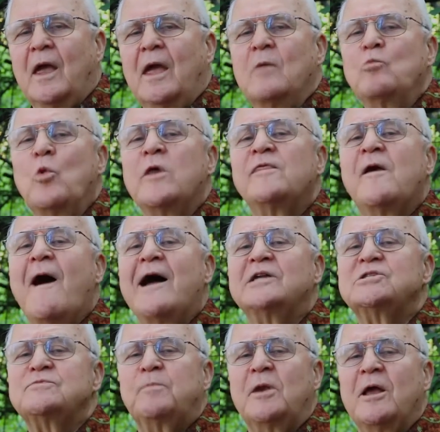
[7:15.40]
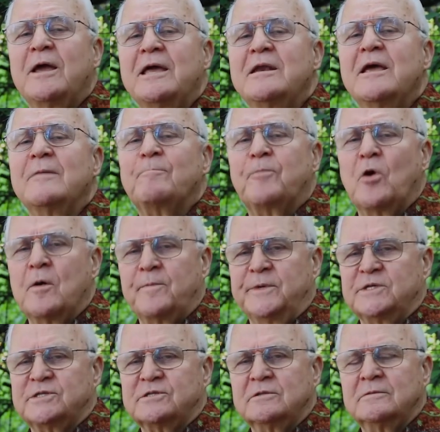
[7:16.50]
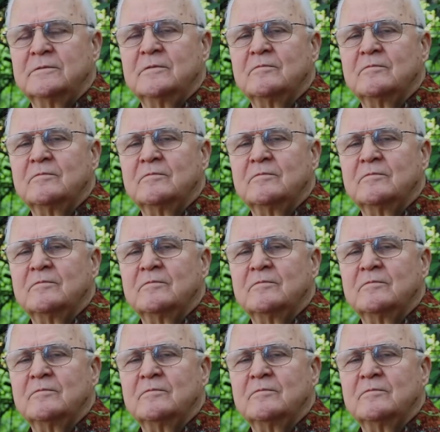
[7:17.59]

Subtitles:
And with God's plan and purpose